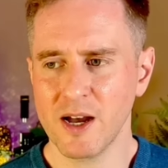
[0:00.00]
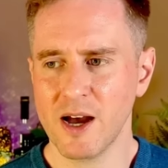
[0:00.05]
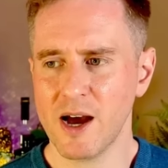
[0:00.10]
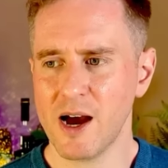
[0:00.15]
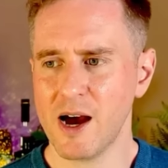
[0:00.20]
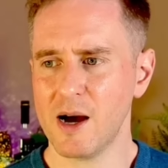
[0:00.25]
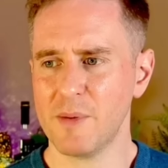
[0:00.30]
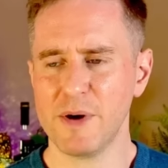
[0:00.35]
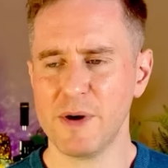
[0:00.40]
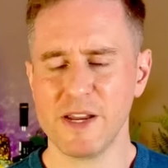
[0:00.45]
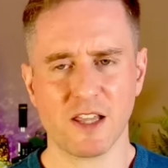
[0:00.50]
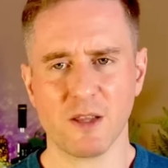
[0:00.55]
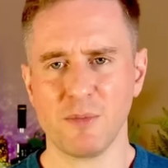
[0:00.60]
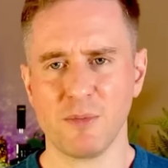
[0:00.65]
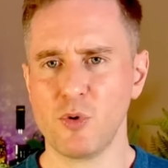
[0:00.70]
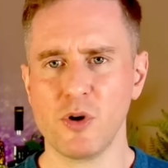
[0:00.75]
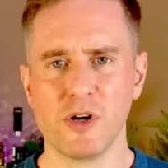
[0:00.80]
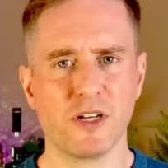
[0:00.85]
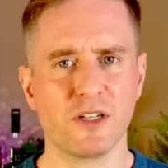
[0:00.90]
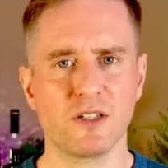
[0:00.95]
But yeah, the
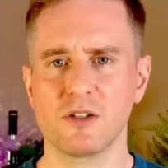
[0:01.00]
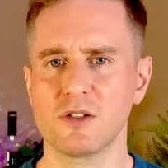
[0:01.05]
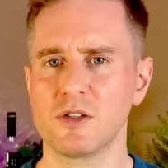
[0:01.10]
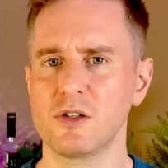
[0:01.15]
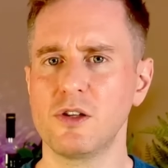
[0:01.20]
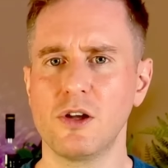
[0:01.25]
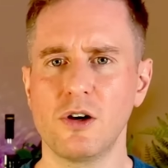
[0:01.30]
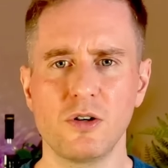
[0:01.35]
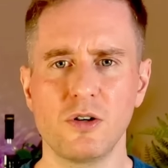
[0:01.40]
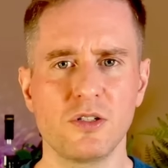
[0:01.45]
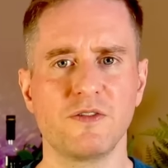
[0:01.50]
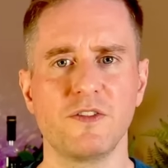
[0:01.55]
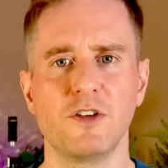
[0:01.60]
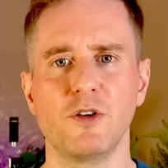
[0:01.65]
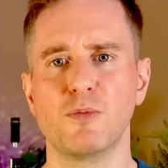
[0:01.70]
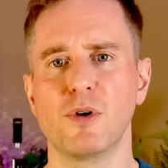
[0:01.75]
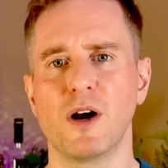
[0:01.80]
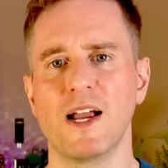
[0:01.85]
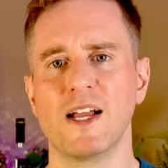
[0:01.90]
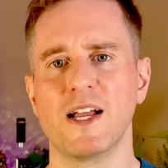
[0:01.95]
point is there's loads of new
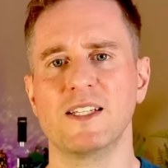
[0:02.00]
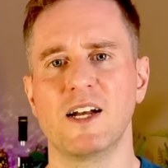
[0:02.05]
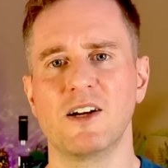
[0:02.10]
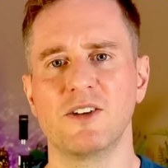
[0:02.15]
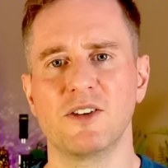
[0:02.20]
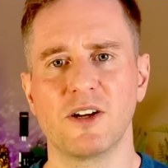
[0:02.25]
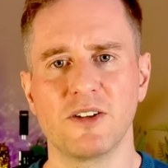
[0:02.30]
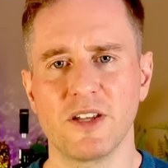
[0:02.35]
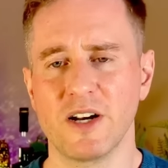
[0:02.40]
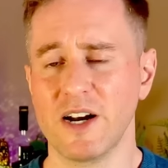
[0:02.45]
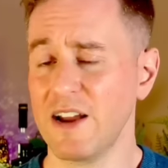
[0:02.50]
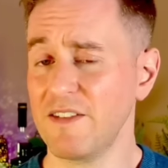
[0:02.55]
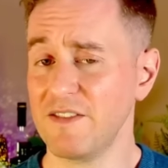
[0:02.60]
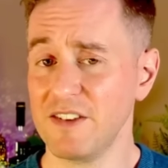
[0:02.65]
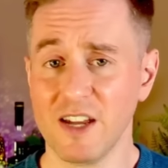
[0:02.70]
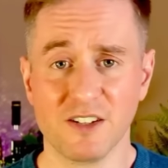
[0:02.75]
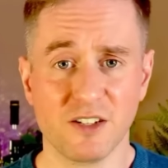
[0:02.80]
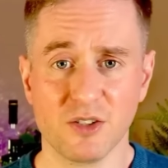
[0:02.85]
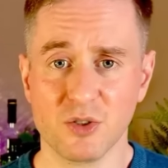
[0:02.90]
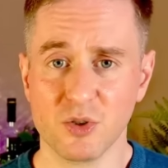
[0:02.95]
brands out there that I've
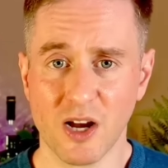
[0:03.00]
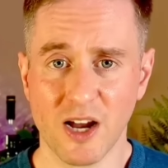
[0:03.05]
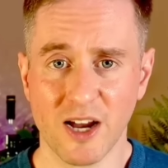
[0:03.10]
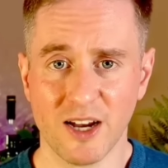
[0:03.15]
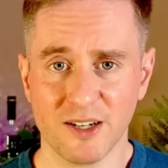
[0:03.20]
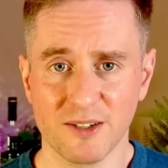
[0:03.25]
yet to try.